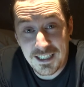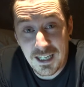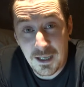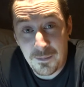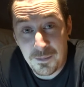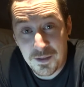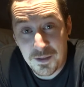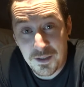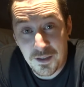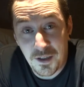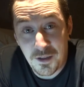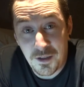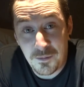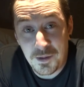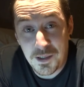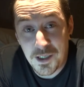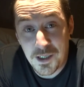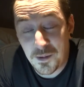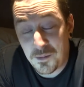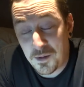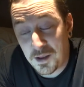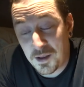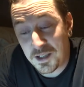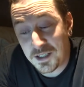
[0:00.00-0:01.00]
episode, which
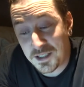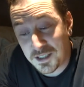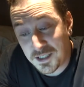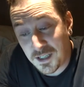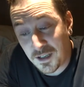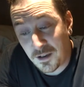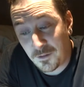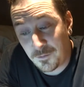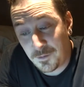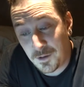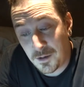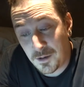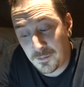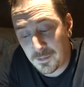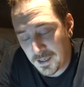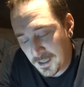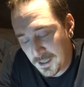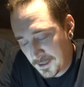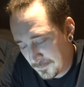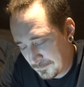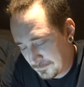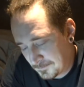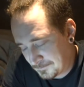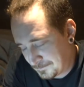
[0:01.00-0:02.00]
I'm going to start
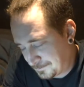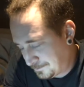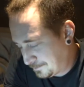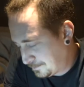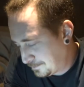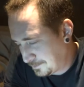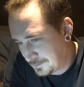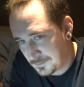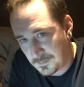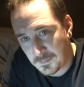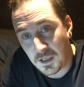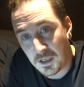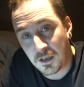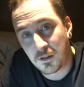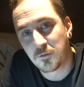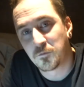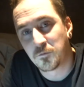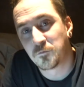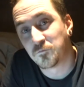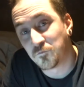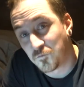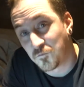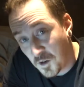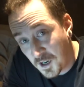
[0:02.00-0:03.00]
filming
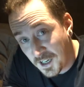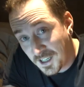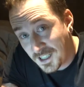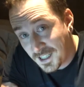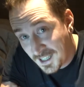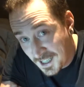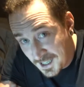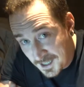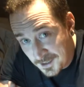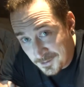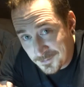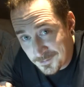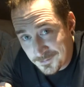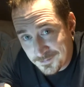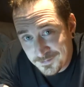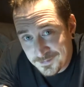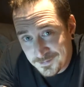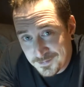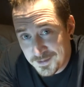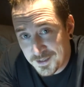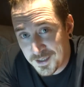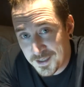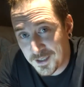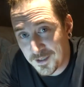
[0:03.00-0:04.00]
right now.
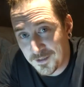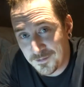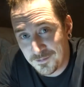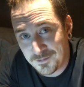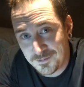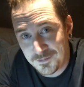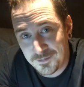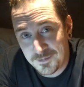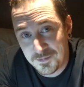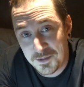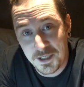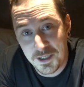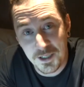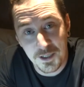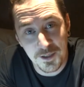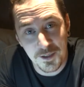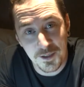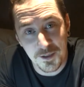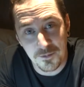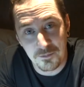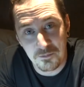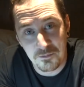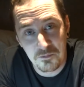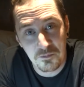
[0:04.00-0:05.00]
So, see you
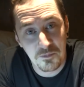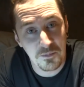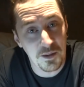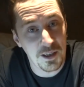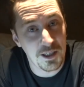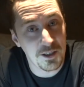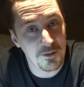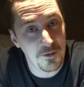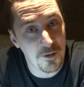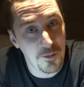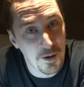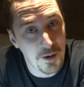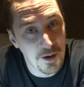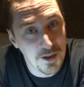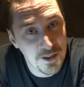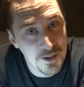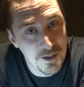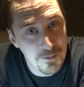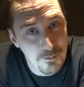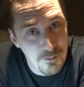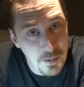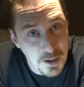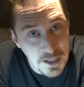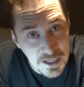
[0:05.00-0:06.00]
soon. Thanks very much.
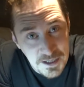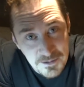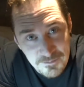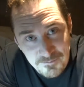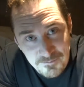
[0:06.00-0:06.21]
Bye.